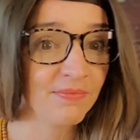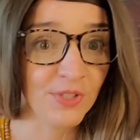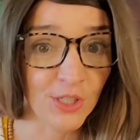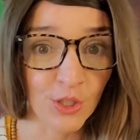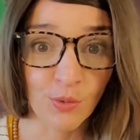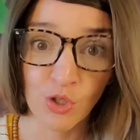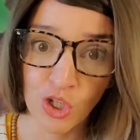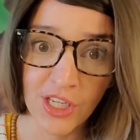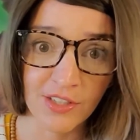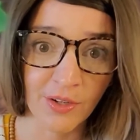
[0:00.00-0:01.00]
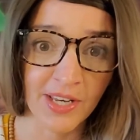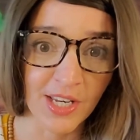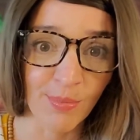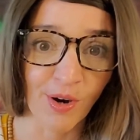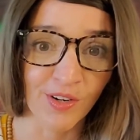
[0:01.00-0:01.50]
did you cheat on
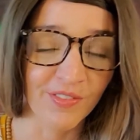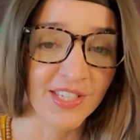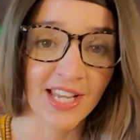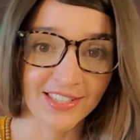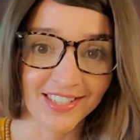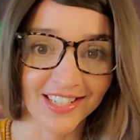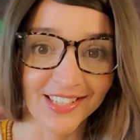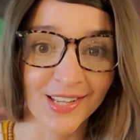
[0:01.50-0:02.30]
any part of the testing?